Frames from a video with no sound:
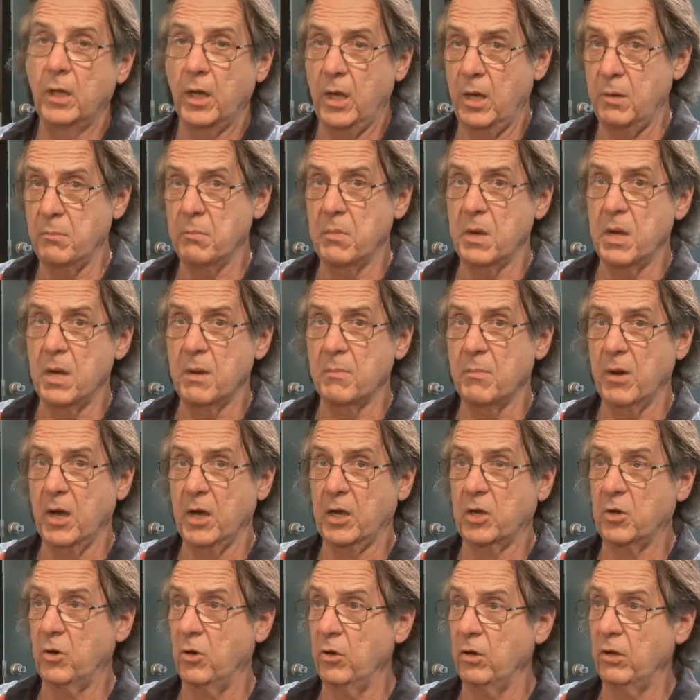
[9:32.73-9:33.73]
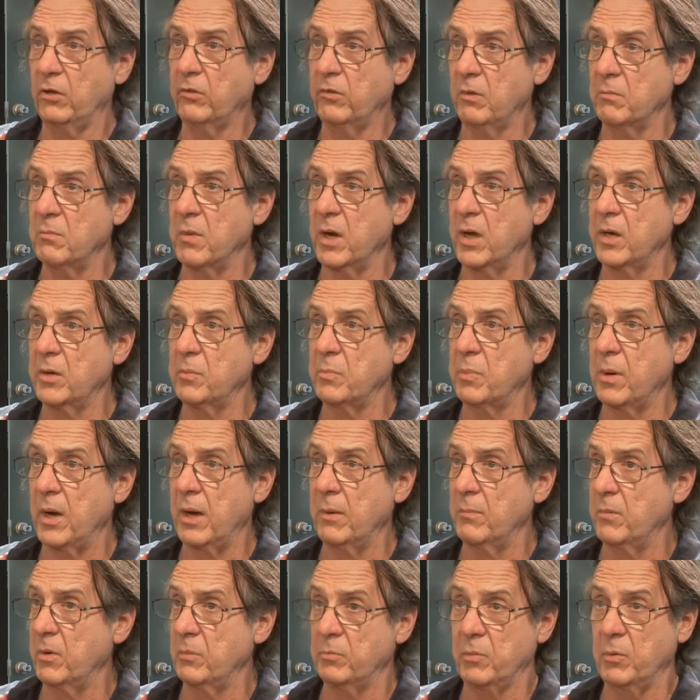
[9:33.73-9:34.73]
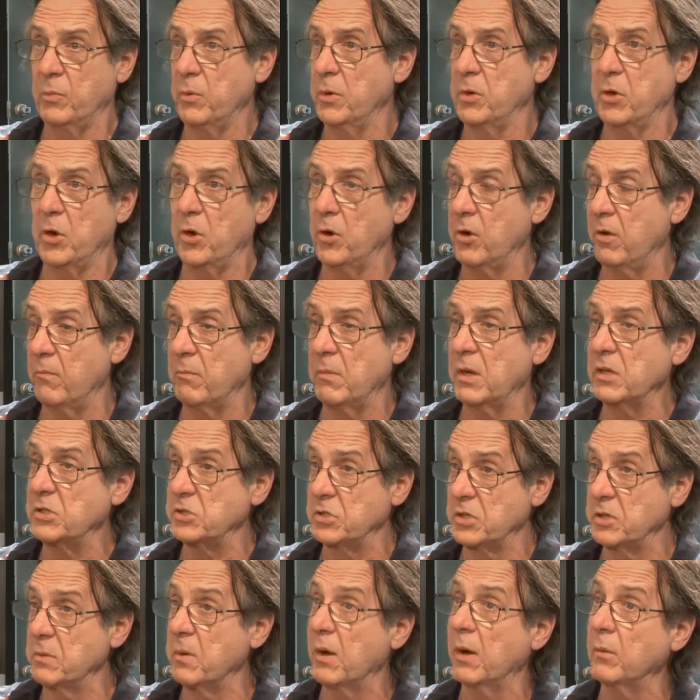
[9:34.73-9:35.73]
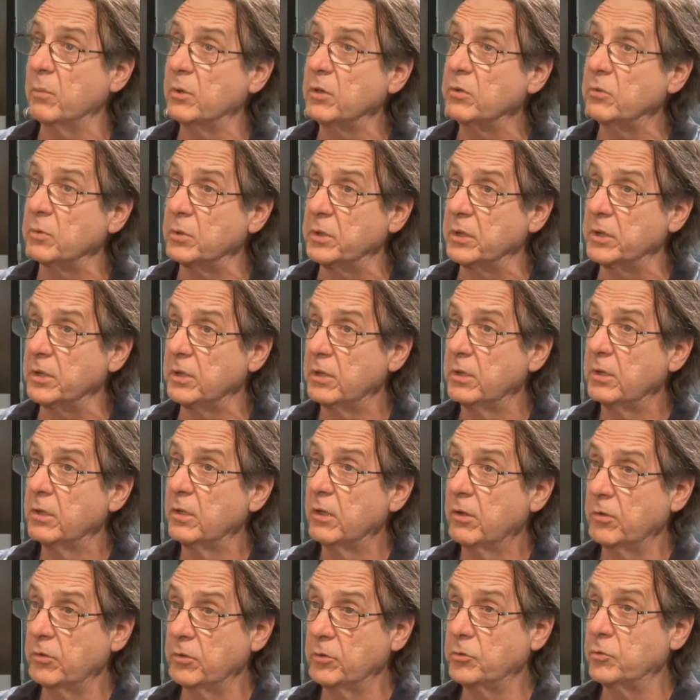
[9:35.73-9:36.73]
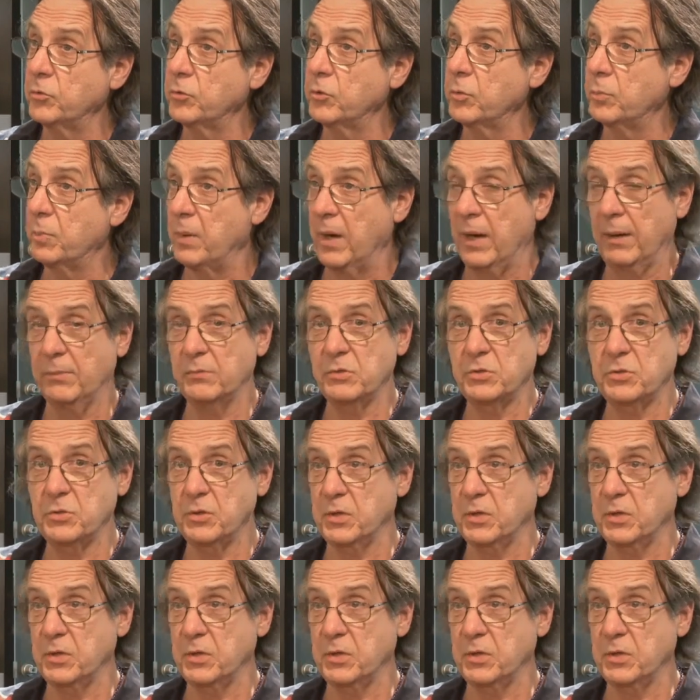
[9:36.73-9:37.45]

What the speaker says: and me and my colleagues in my department, but we don't have much email between the two departments,